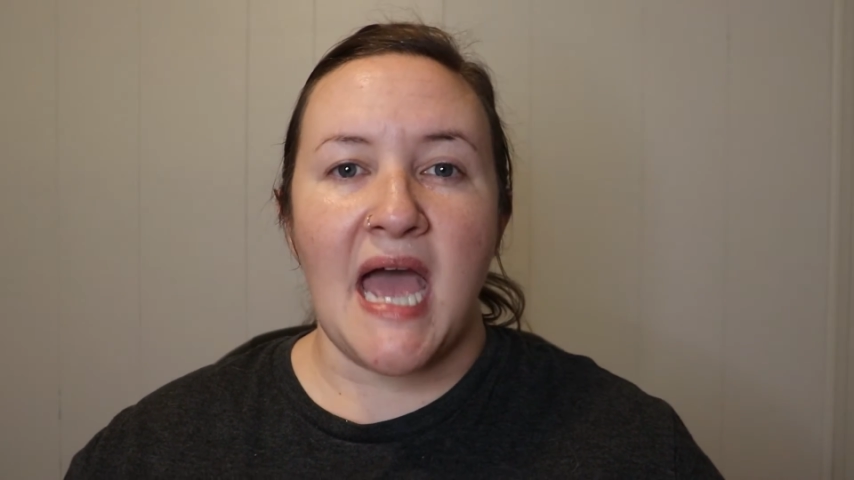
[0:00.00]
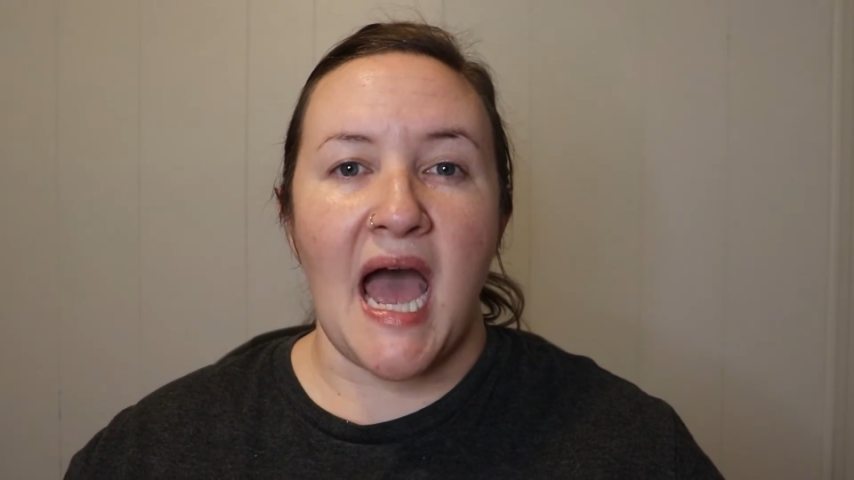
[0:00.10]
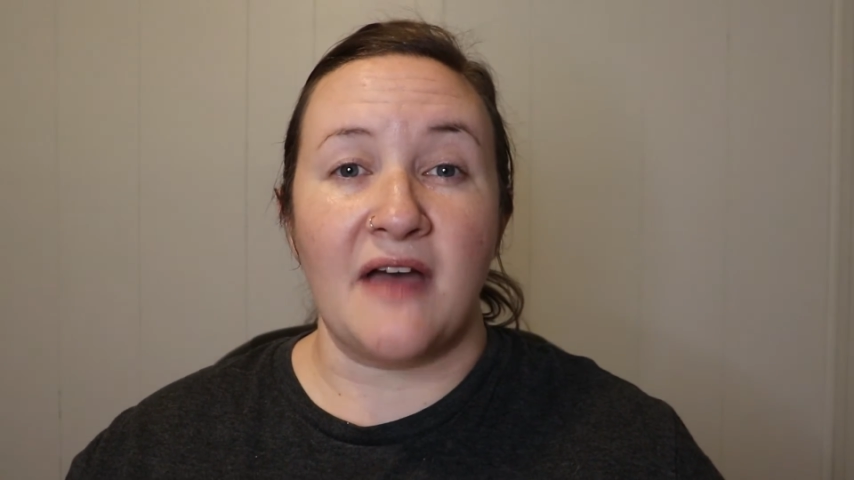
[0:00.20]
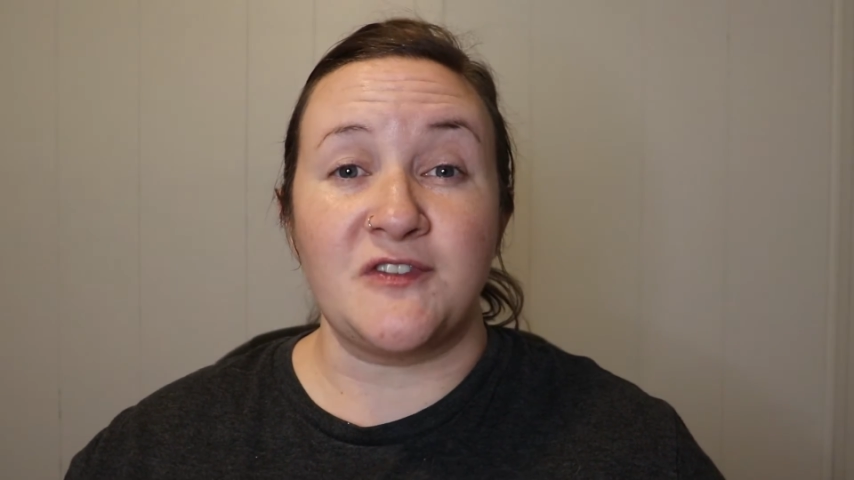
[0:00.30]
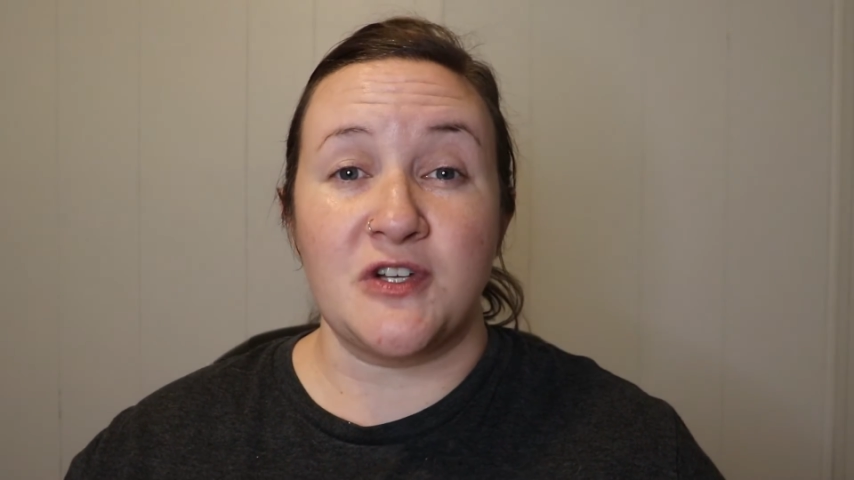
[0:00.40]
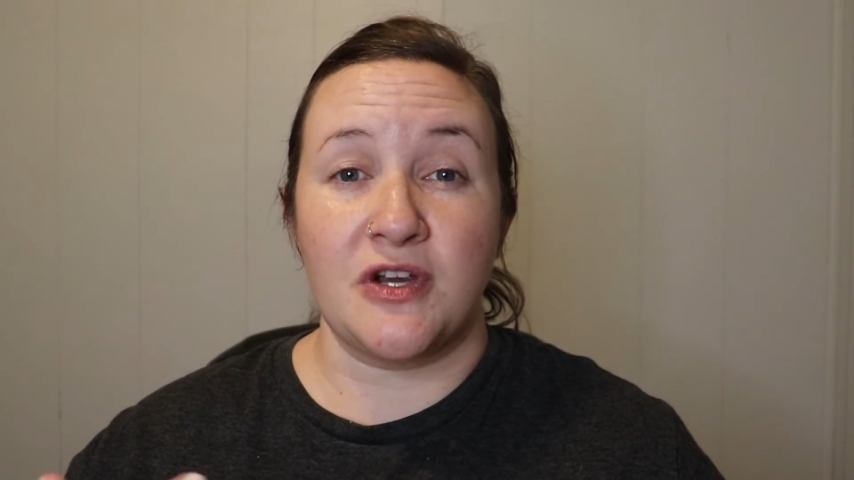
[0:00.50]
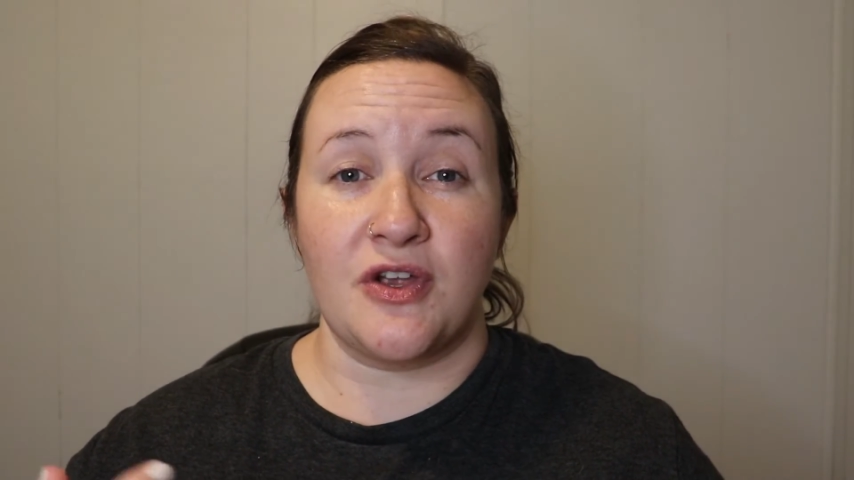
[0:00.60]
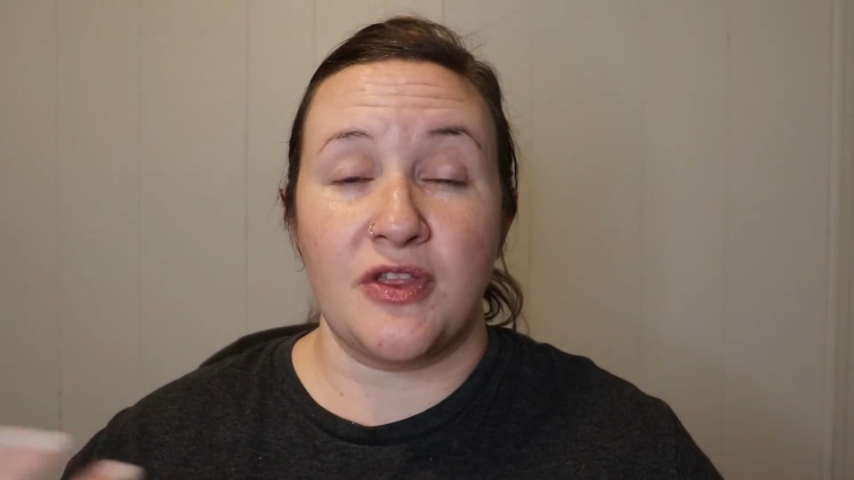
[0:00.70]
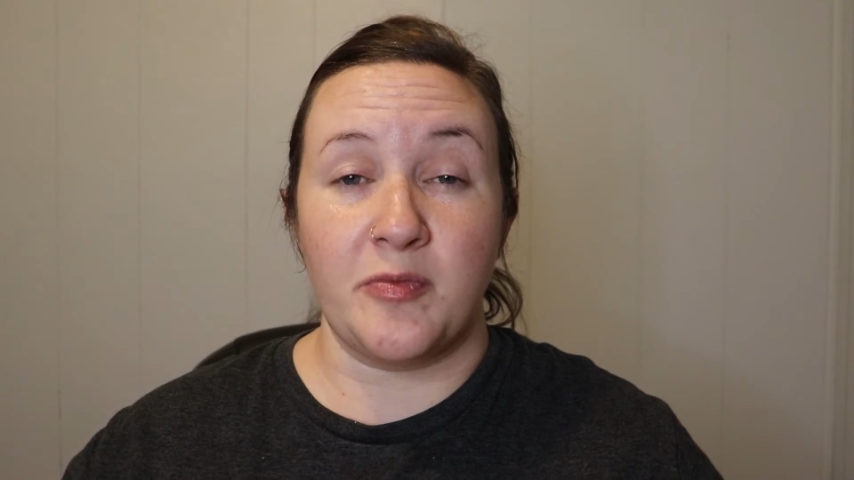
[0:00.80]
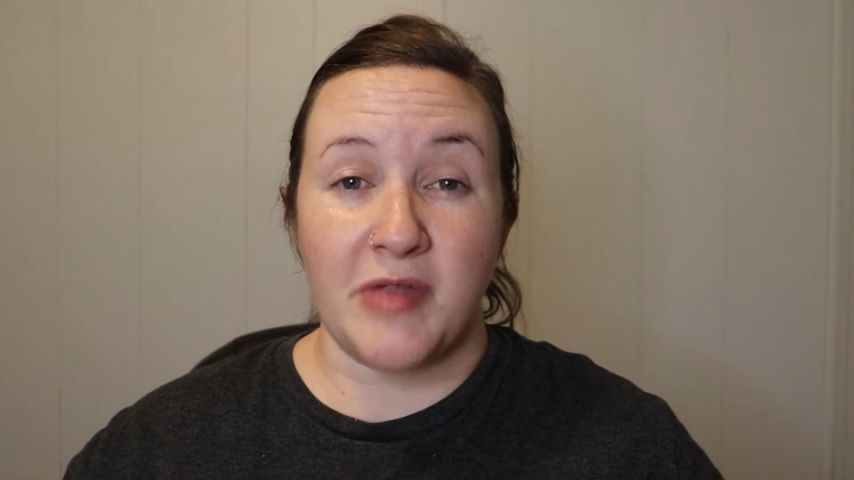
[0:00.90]

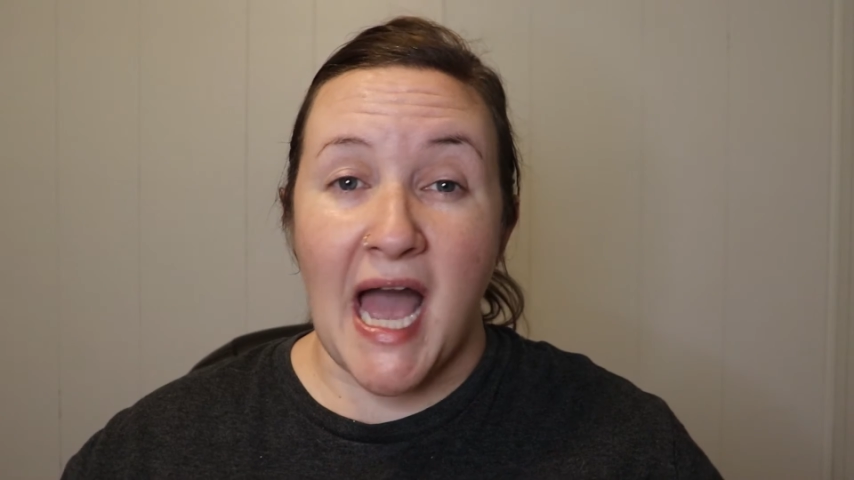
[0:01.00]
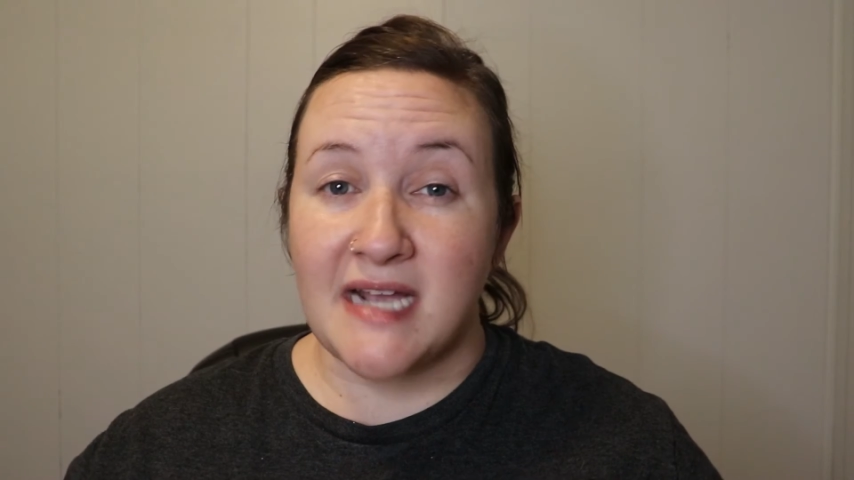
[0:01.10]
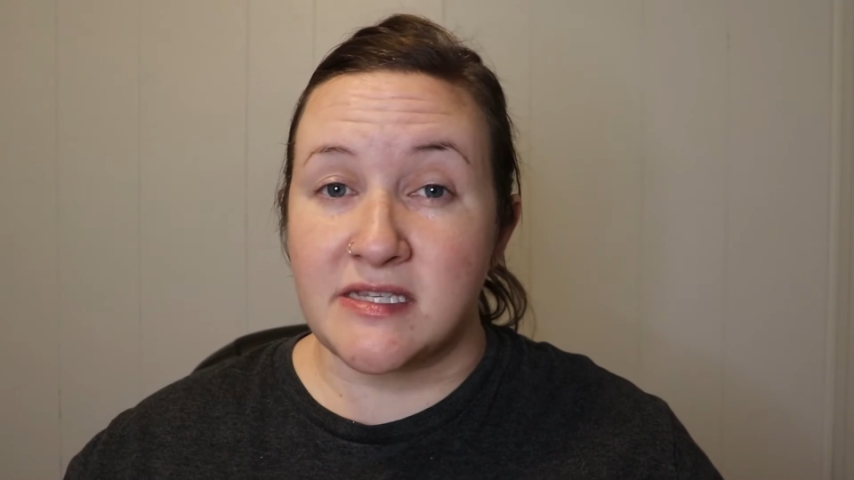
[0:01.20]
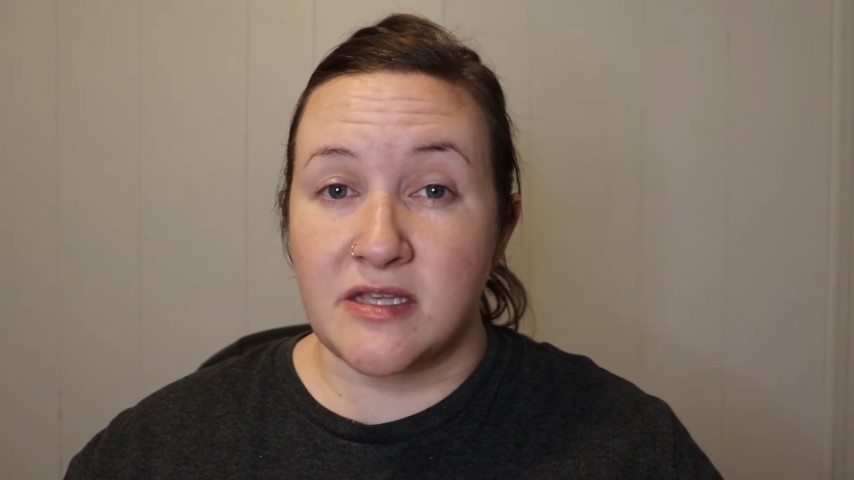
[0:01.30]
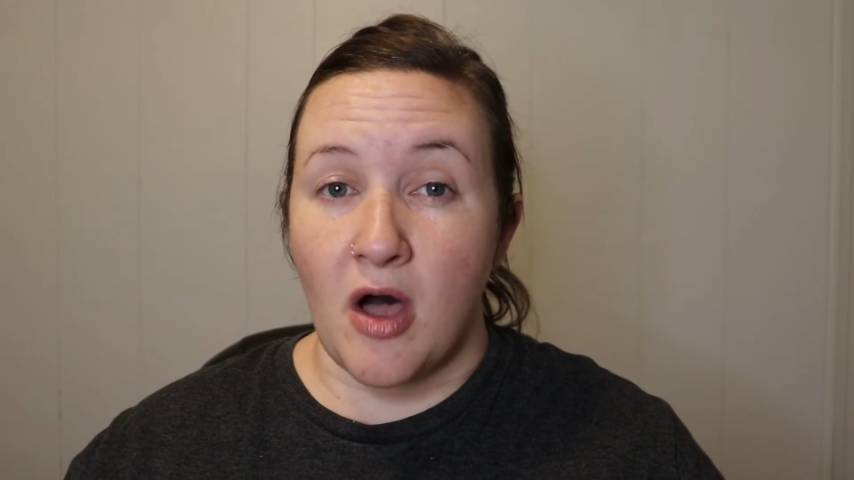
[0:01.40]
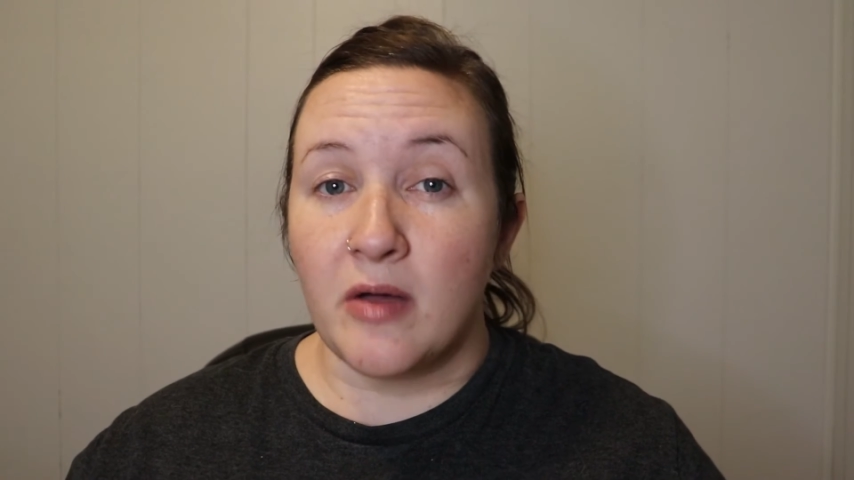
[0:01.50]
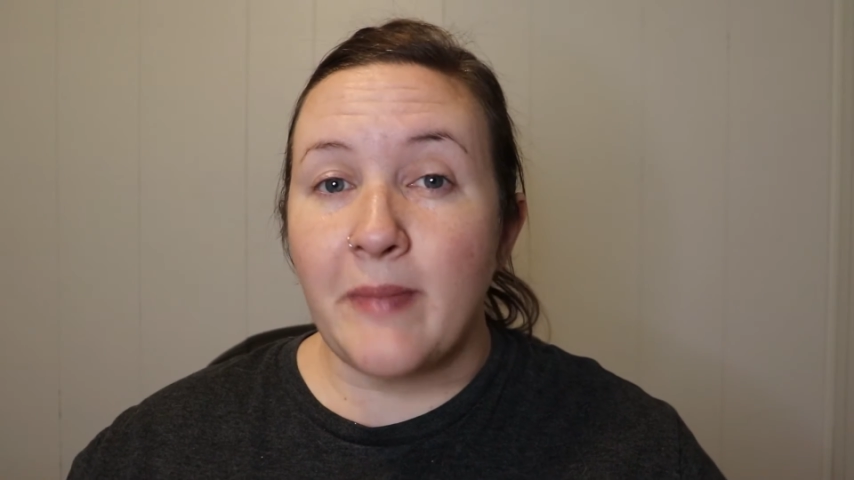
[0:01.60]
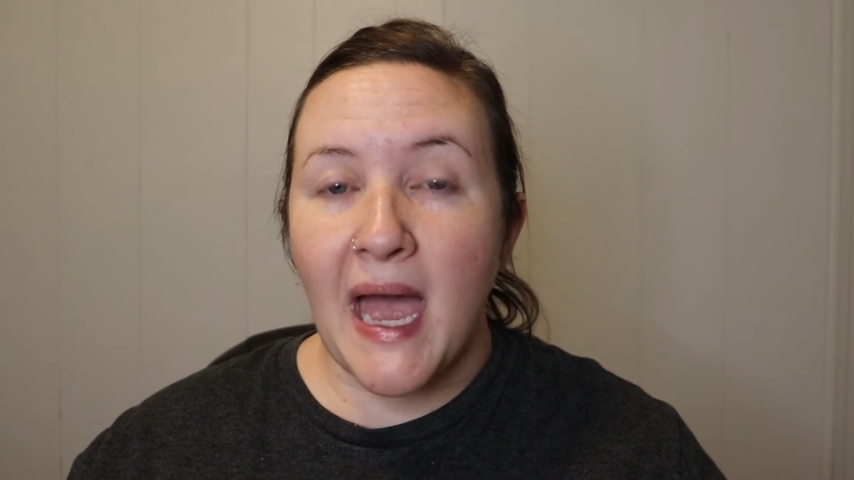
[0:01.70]
after the black salt